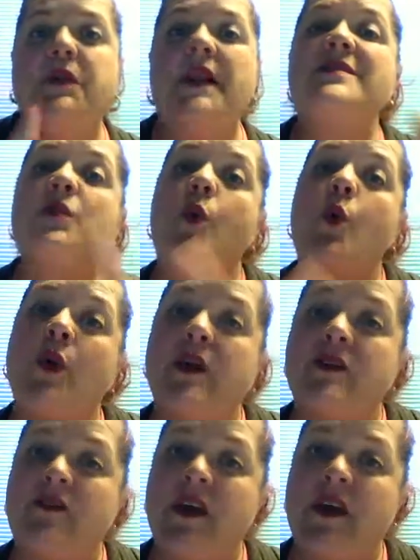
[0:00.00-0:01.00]
plus
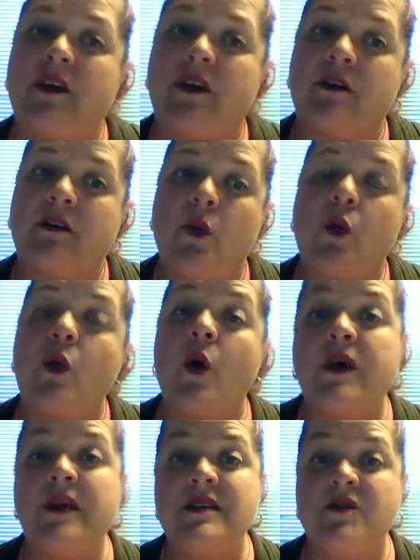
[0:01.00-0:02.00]
organ failure or
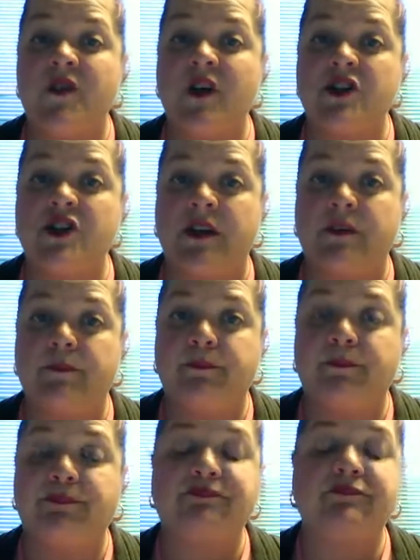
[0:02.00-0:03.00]
organ dysfunction.
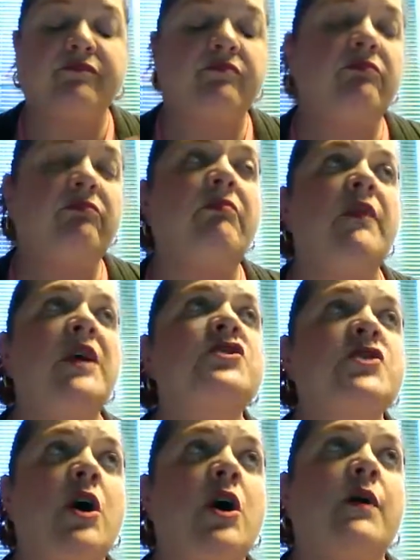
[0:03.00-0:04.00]

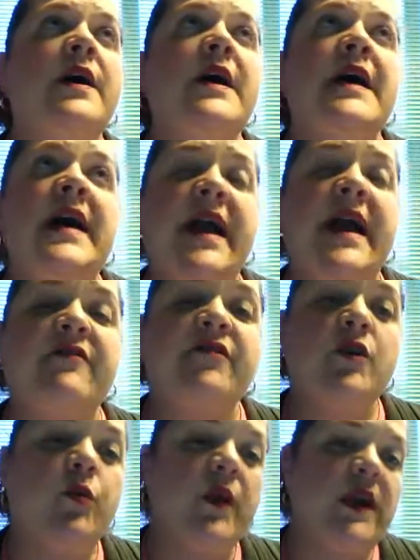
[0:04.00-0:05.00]
So if
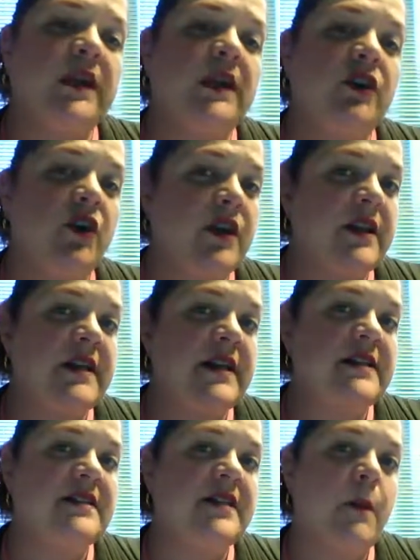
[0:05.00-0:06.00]
you really look at
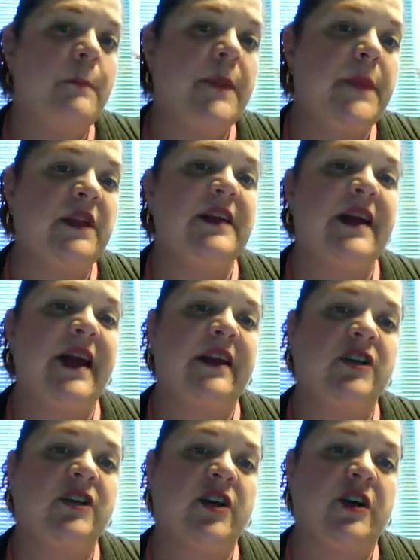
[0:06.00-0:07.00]
these, they're building on
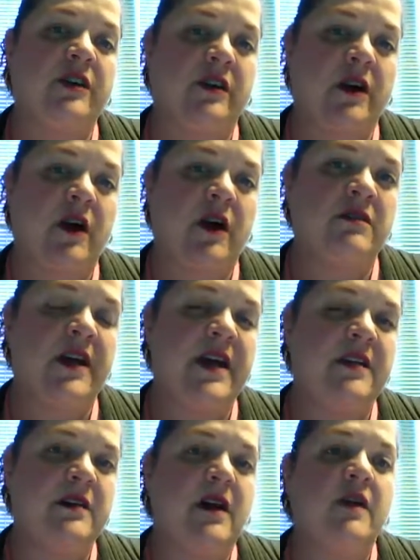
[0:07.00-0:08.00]
each other, aren't
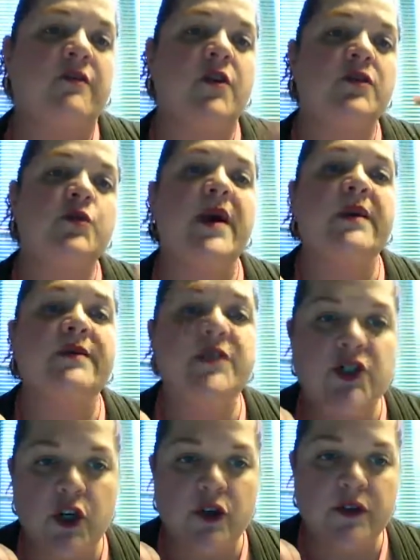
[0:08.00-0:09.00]
they? First we have
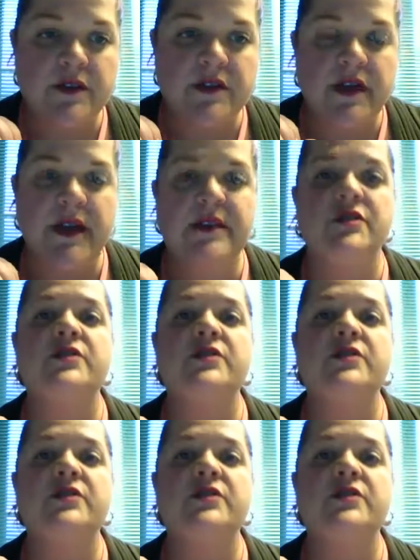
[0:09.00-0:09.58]
SIRS, and